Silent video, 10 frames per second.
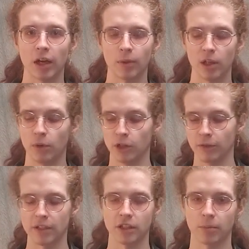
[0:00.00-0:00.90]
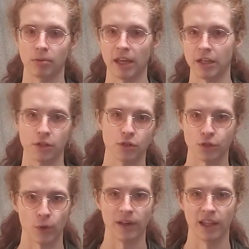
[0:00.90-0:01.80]
I really wonder if that's going to play into the
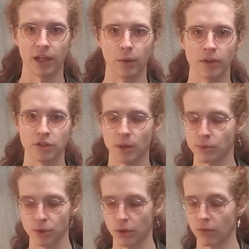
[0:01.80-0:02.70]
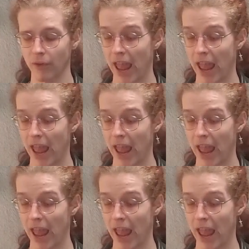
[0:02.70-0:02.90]
story later as some sort of